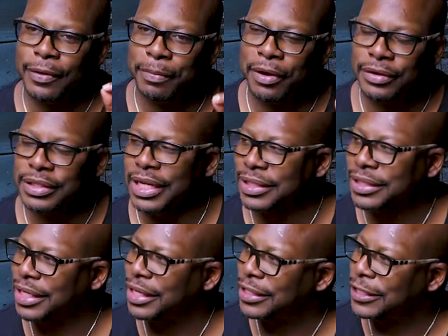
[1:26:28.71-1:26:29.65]
person that's
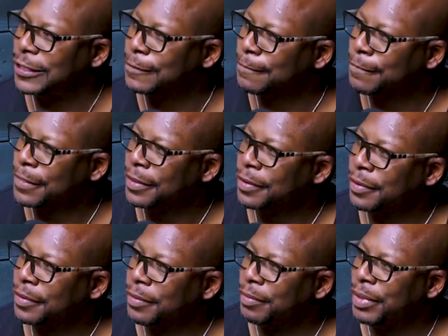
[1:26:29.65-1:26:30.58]
saying it?
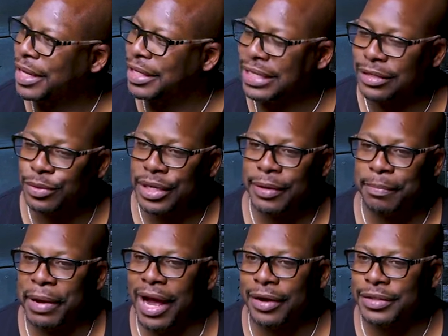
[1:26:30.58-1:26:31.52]
Because that's what
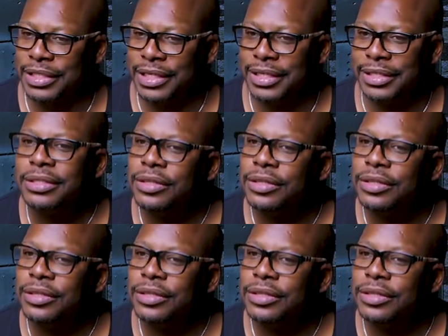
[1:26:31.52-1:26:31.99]
hypocrisy is.